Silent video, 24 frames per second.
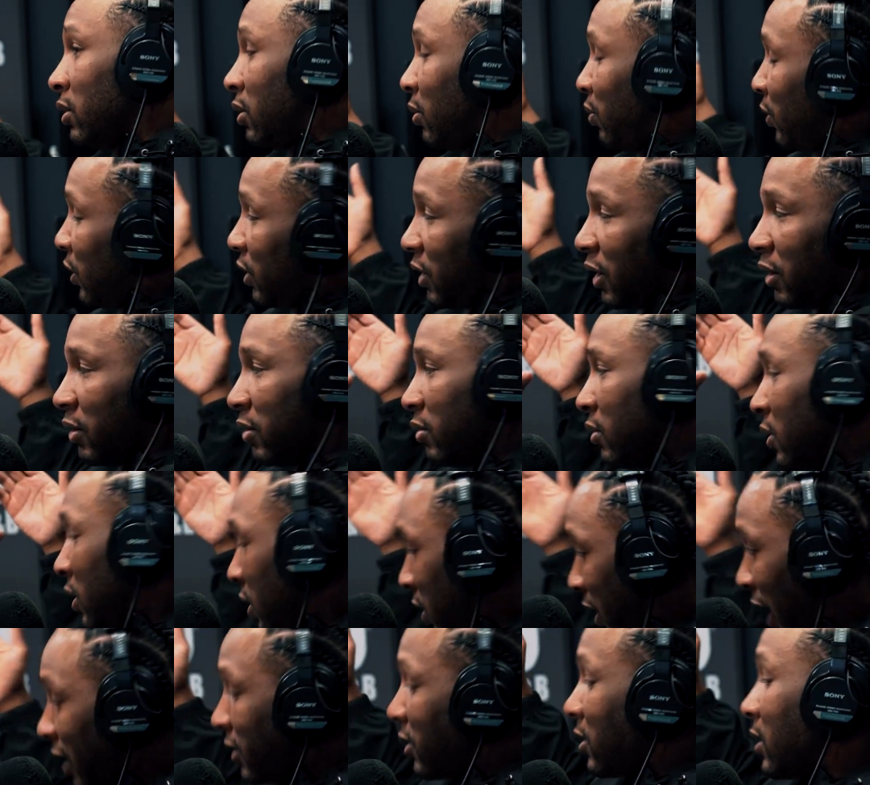the
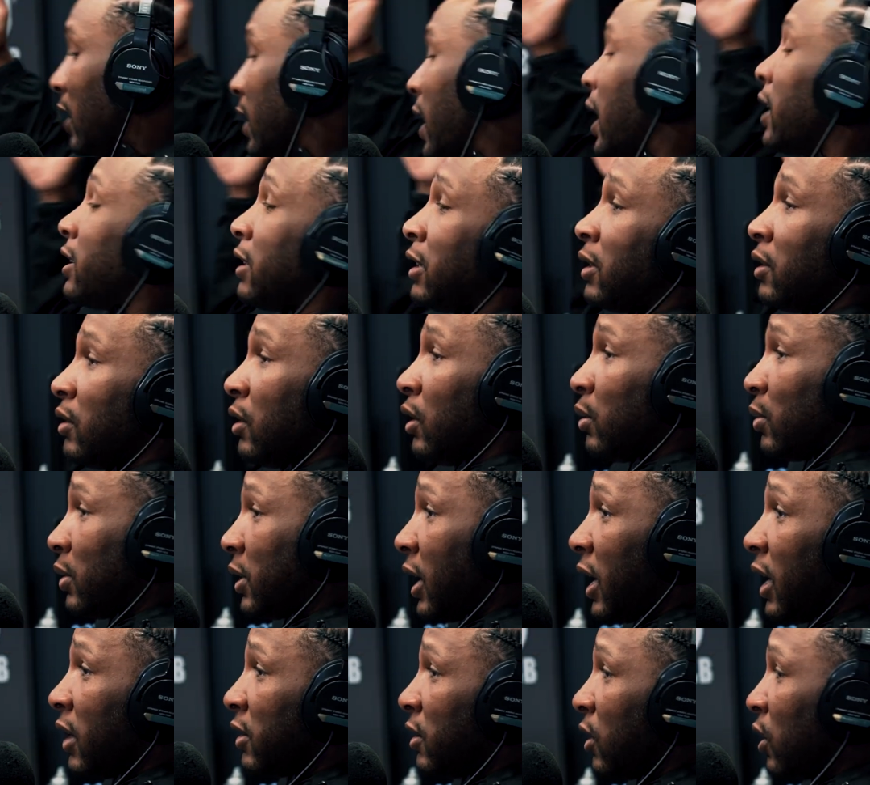Case is a legend. You know what I'm
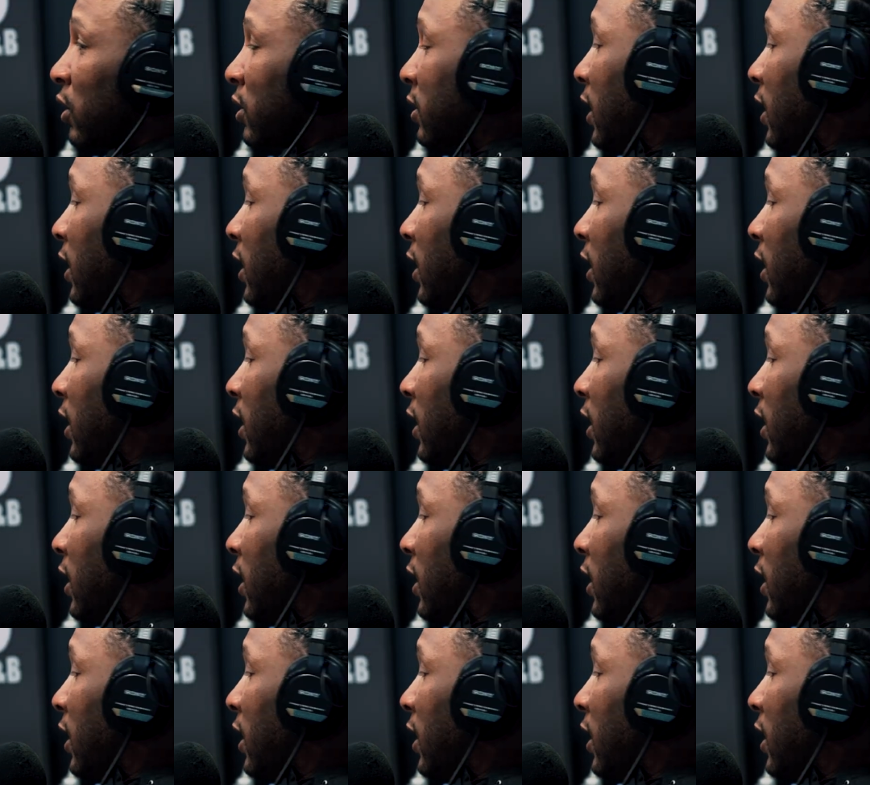saying? Mm-hmm. So